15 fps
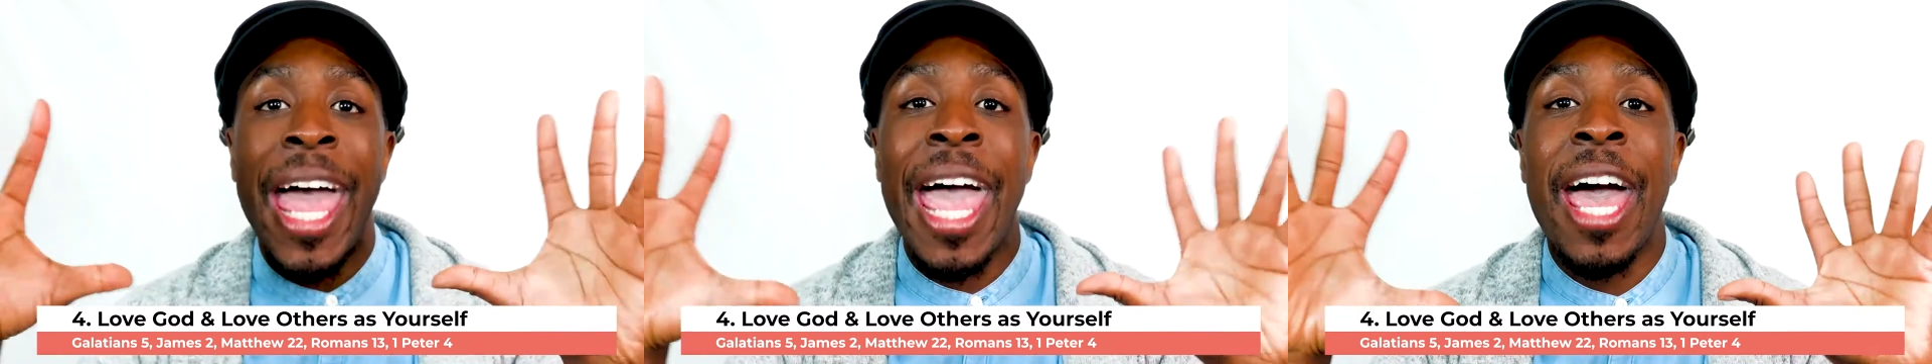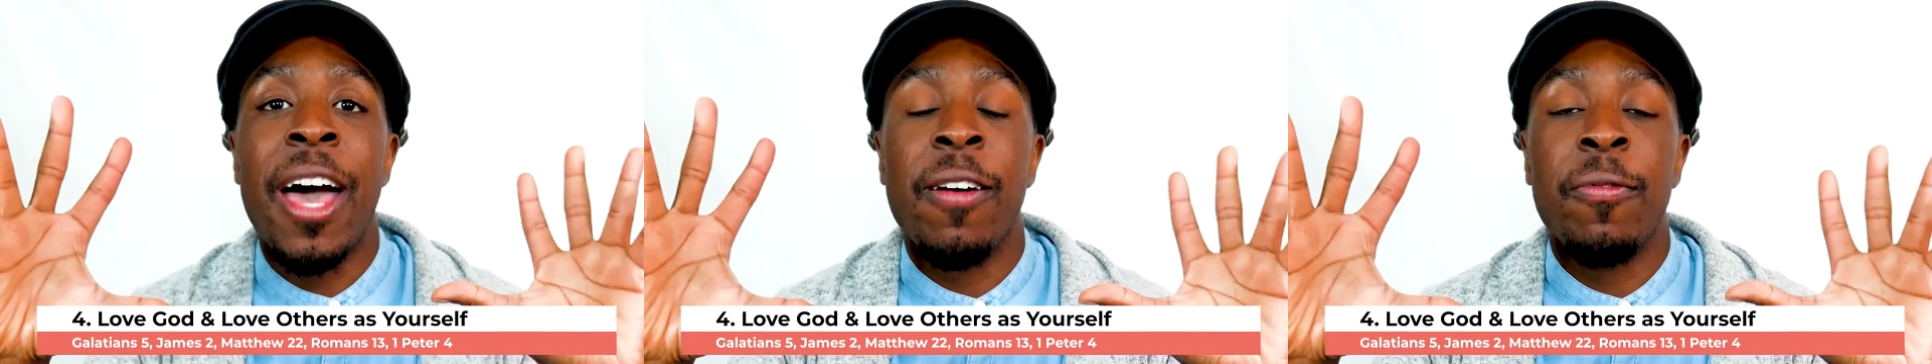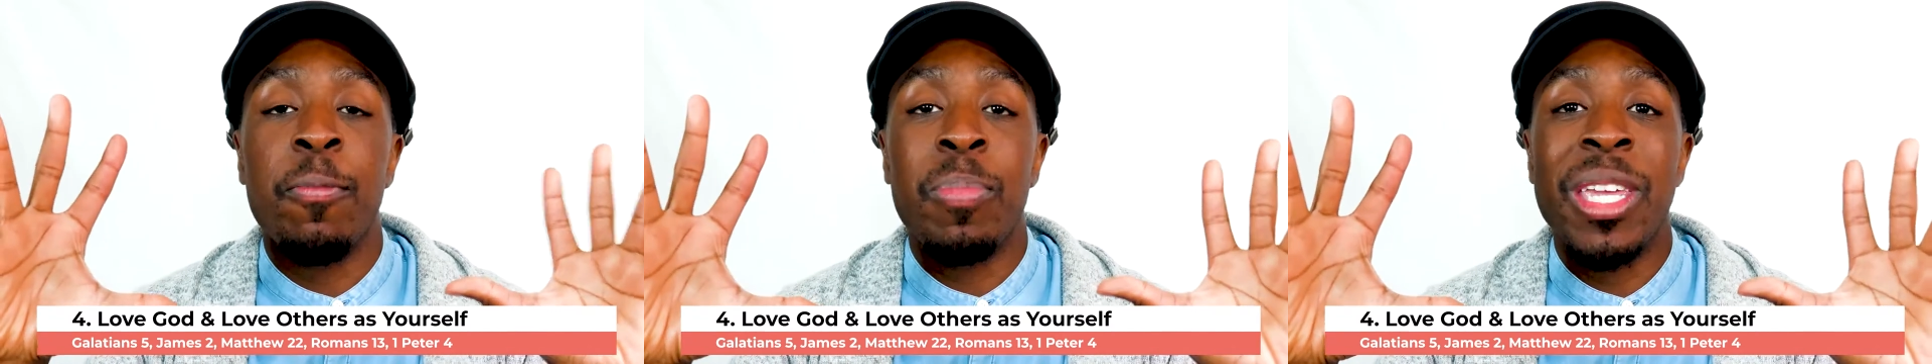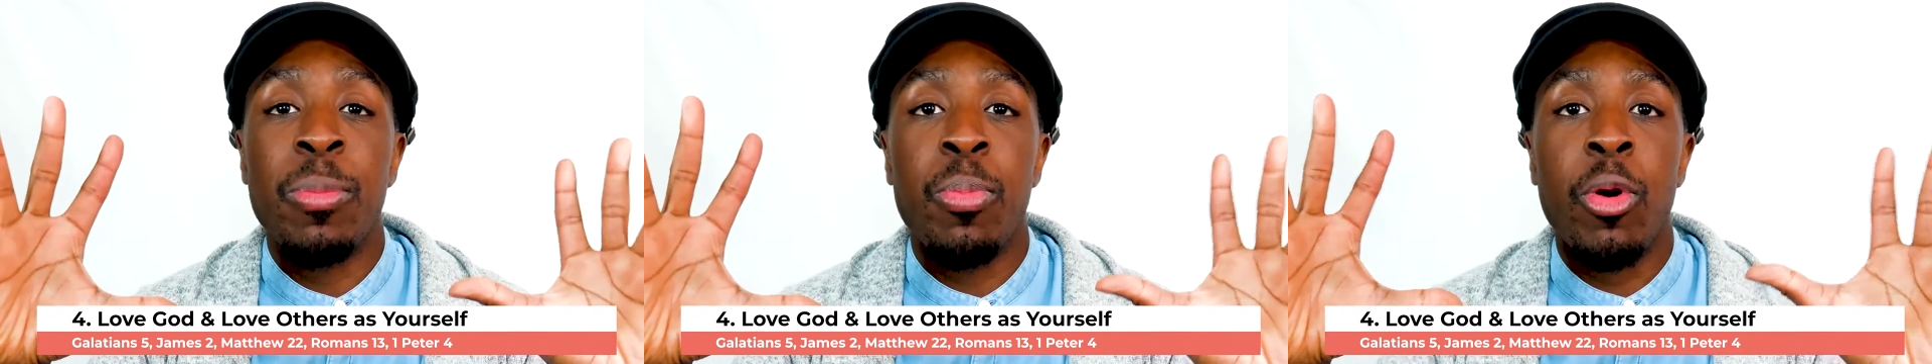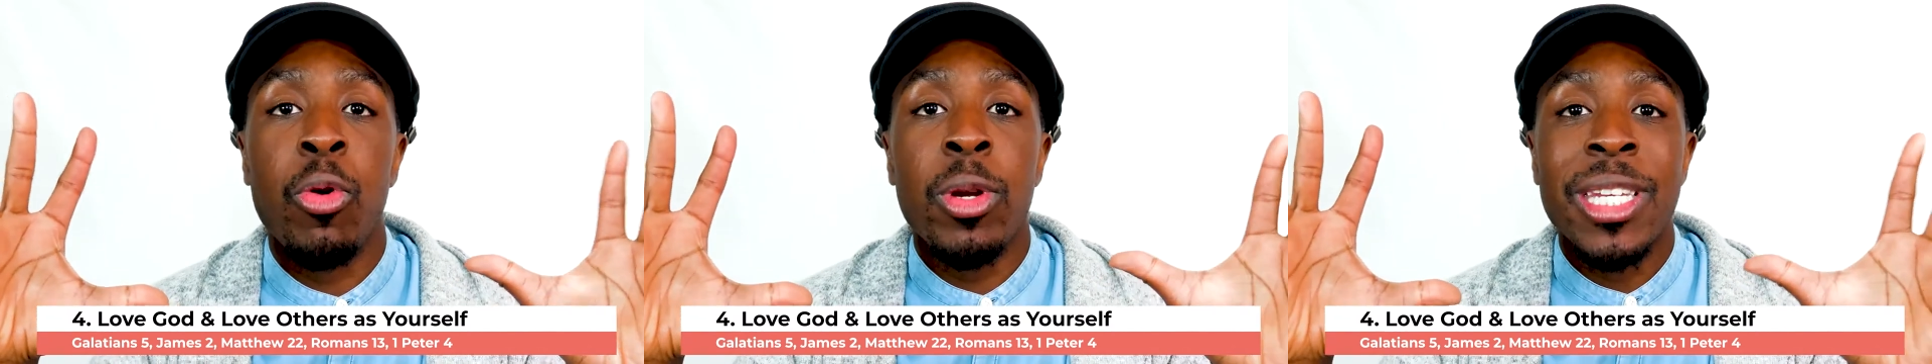have
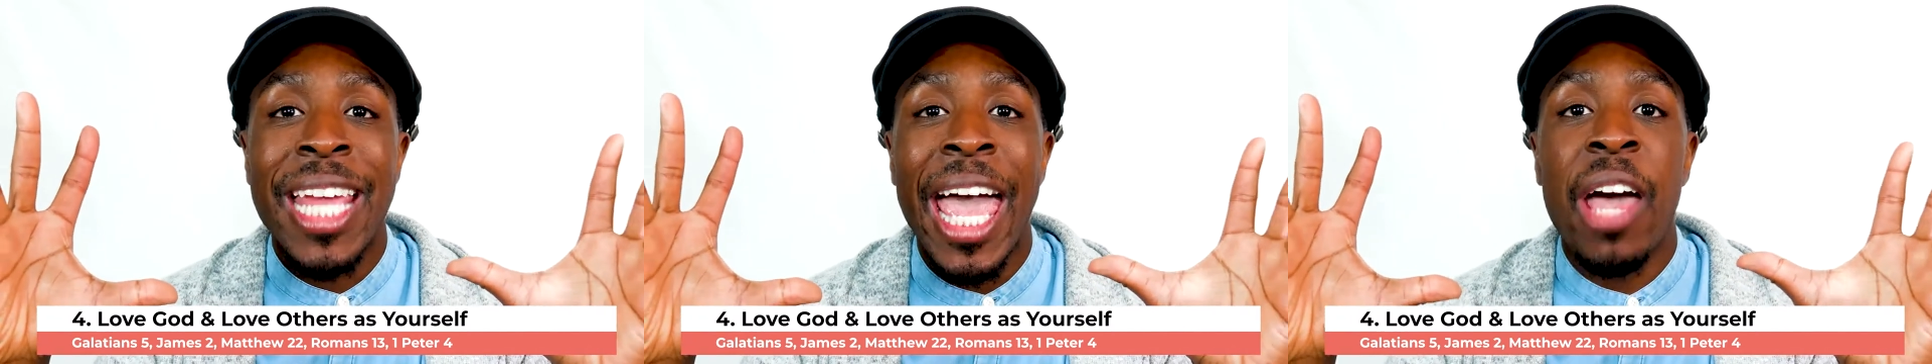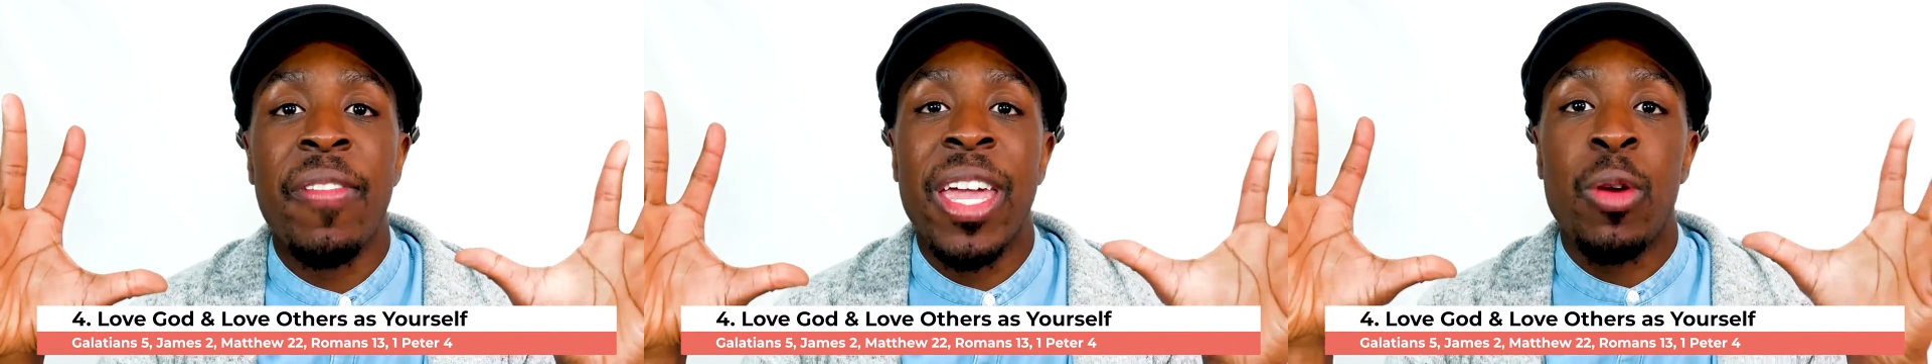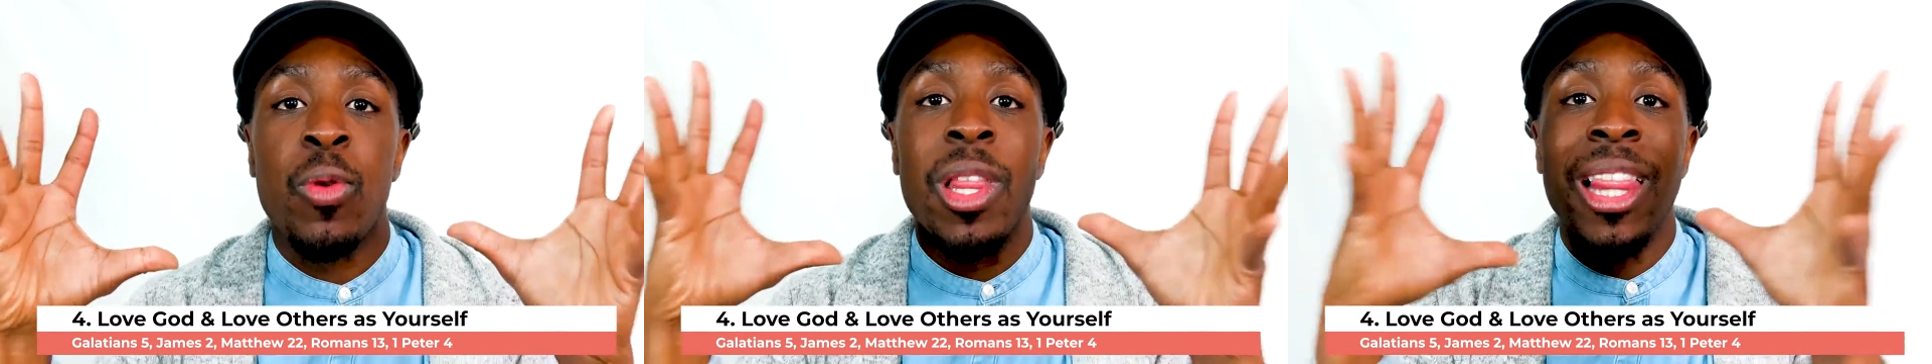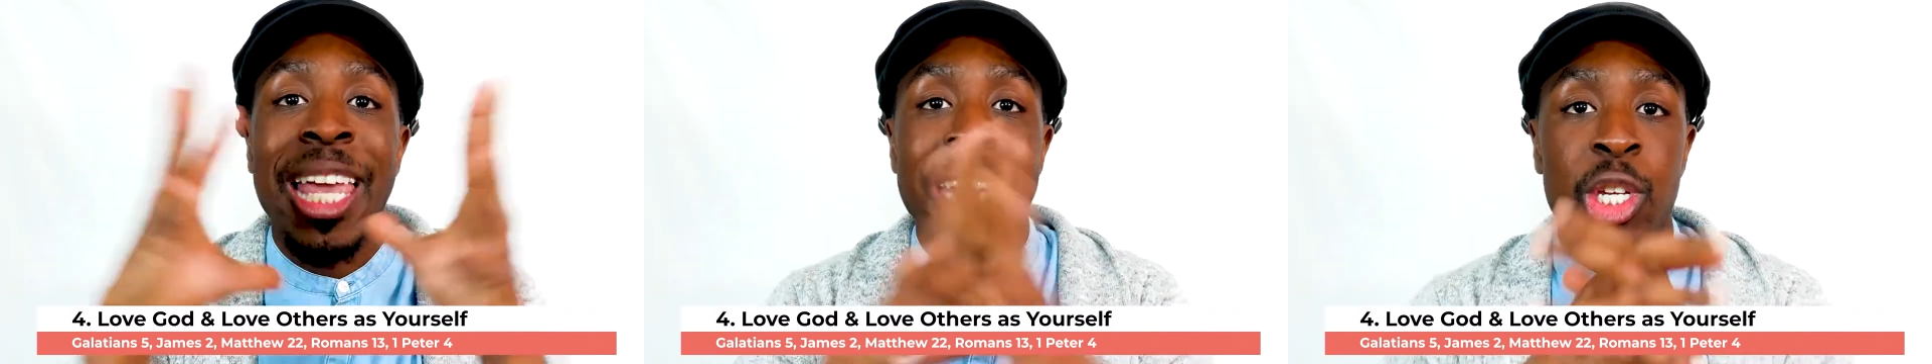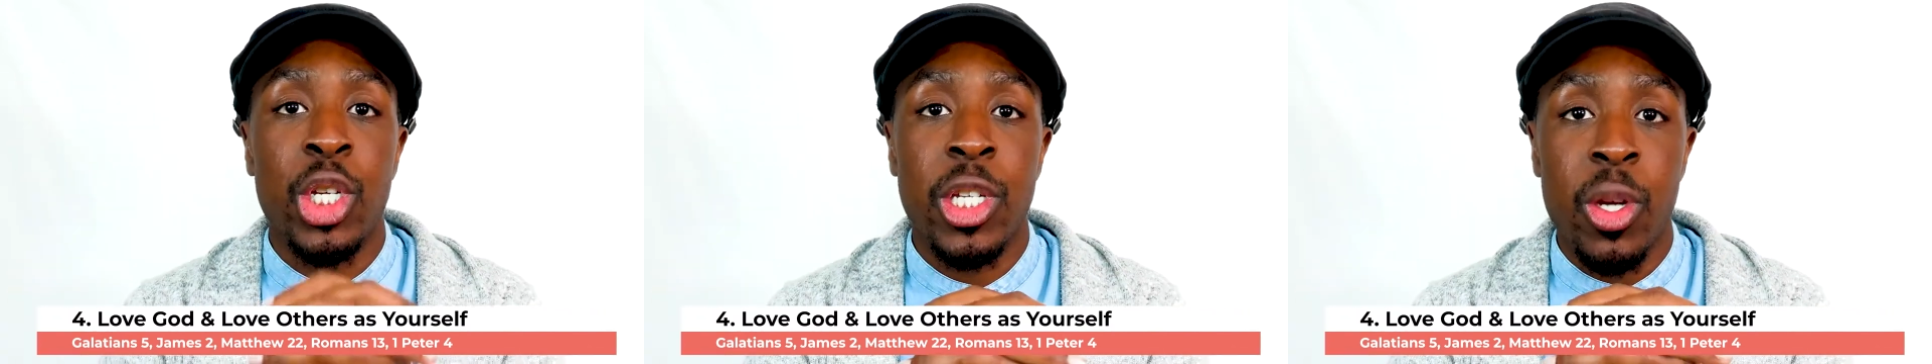people to have a
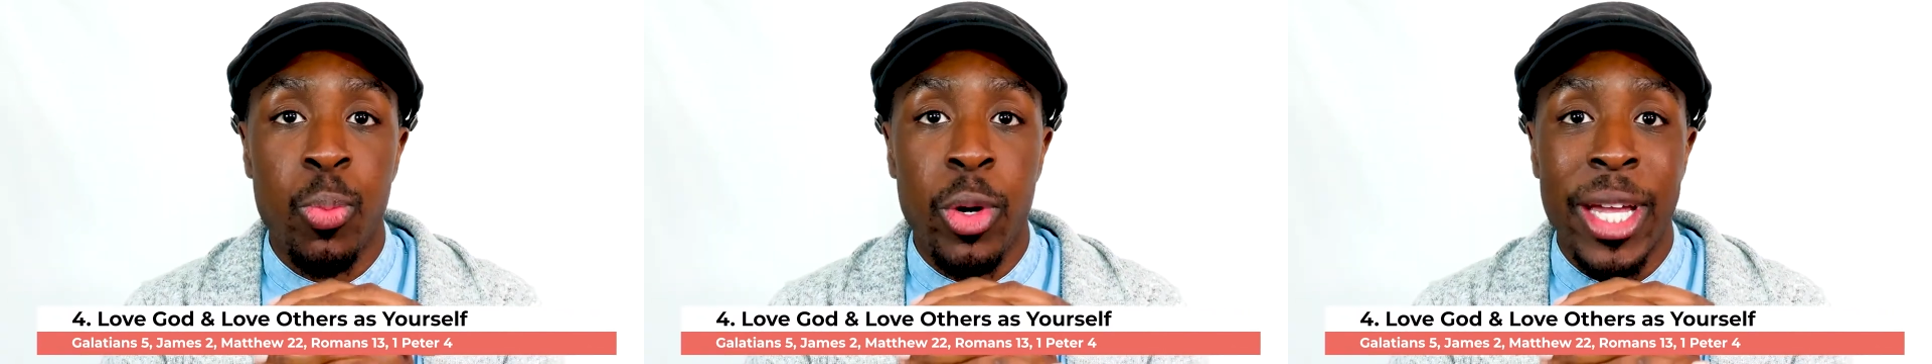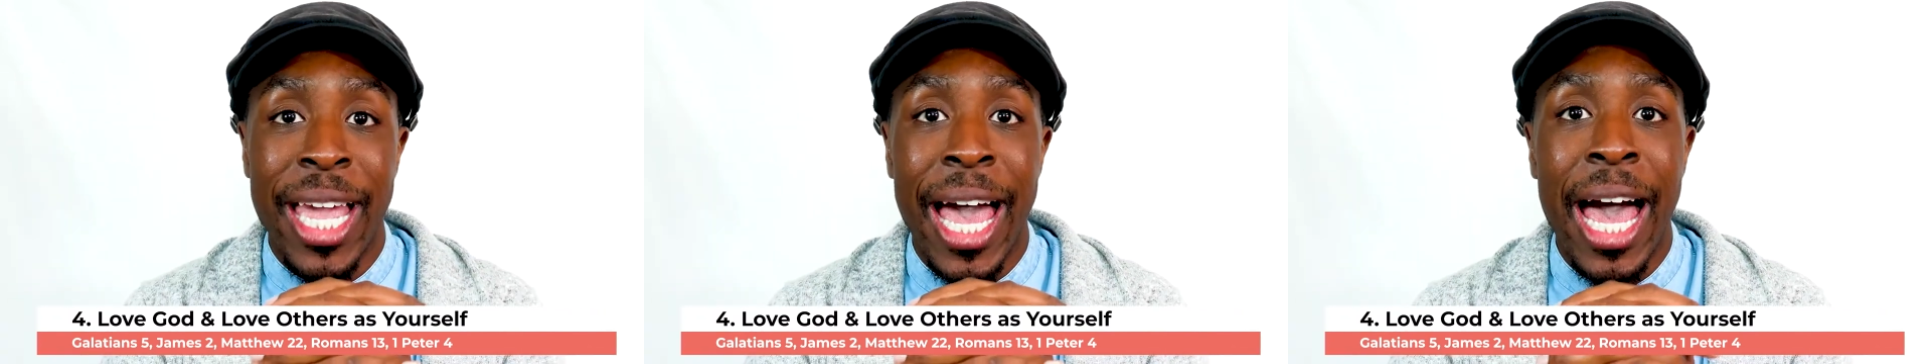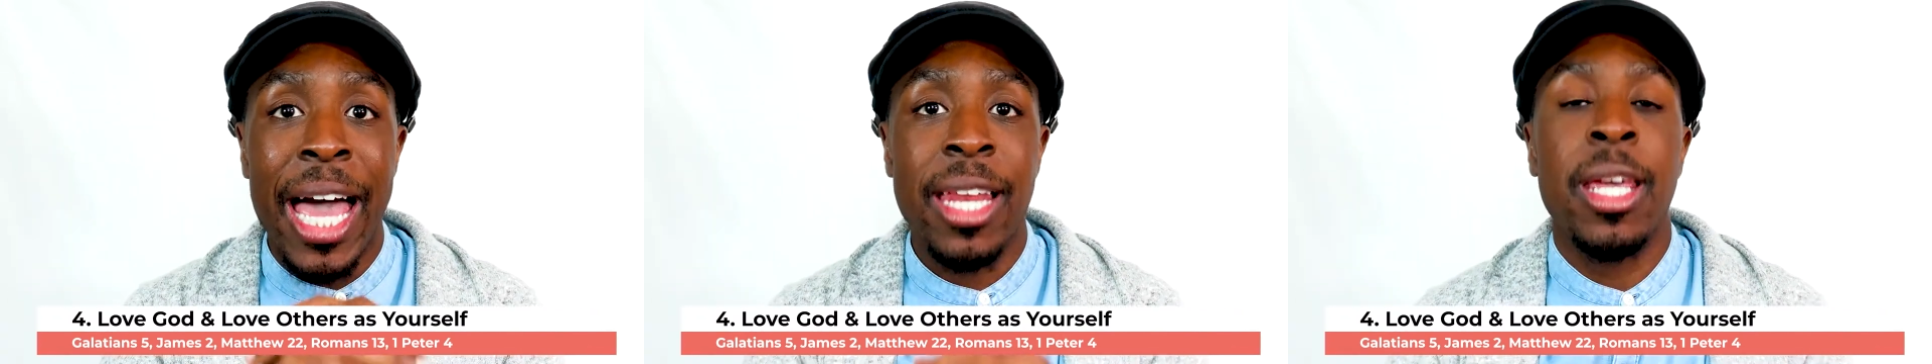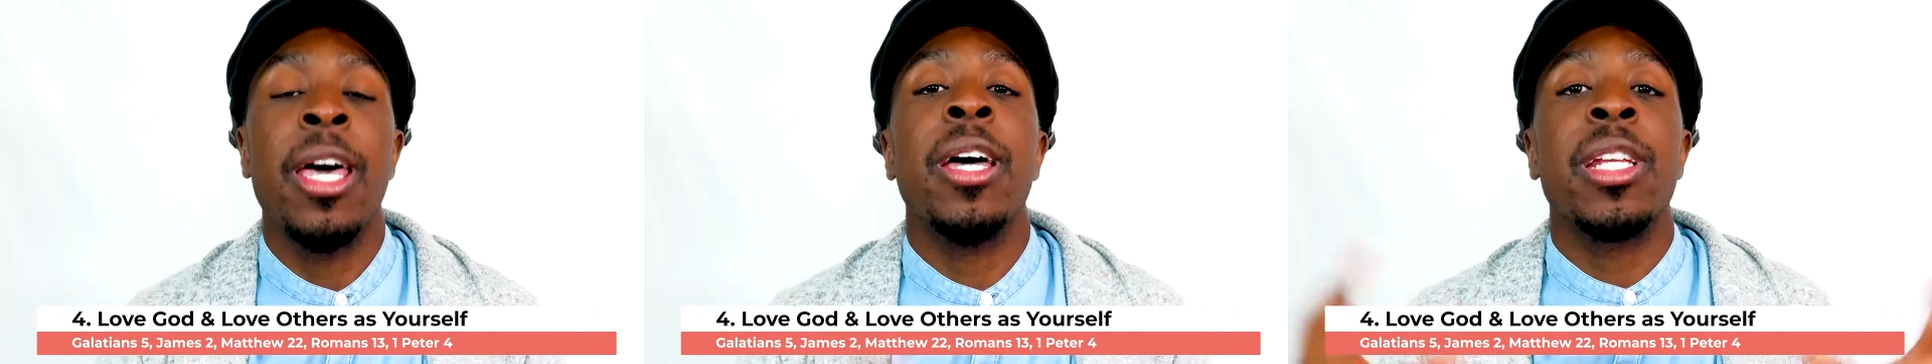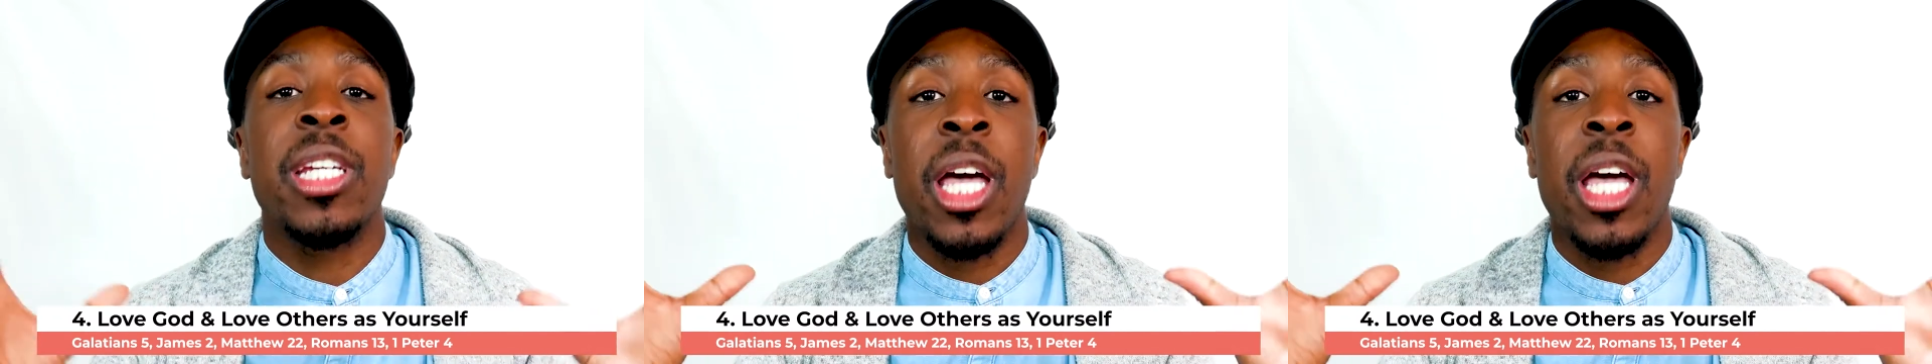relationship with God,